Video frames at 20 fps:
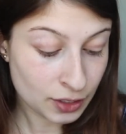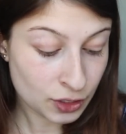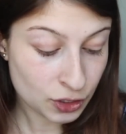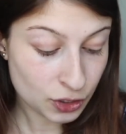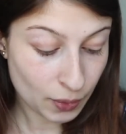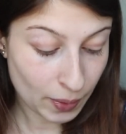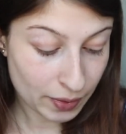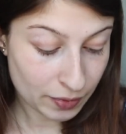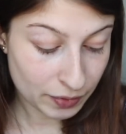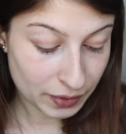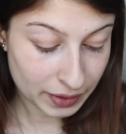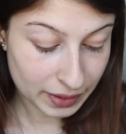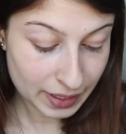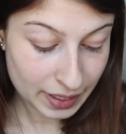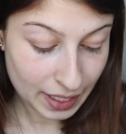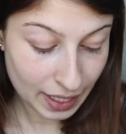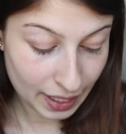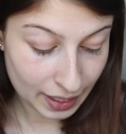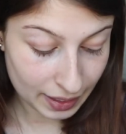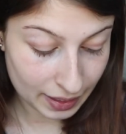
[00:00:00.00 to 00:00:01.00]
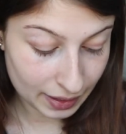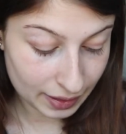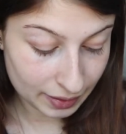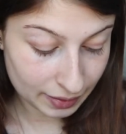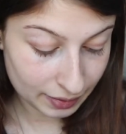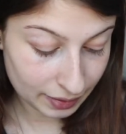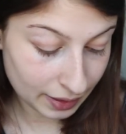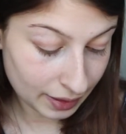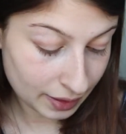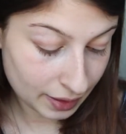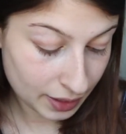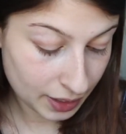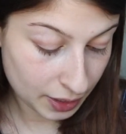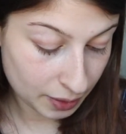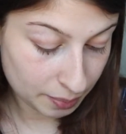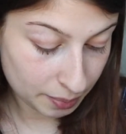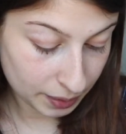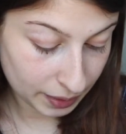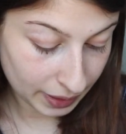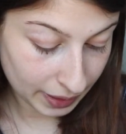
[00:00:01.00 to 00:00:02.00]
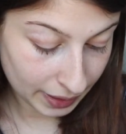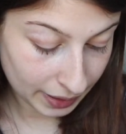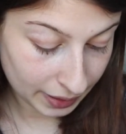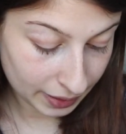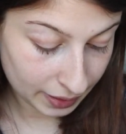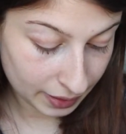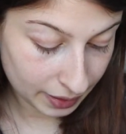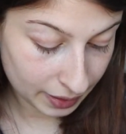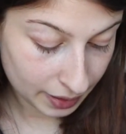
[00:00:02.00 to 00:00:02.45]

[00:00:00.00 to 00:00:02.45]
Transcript: So I really can't complain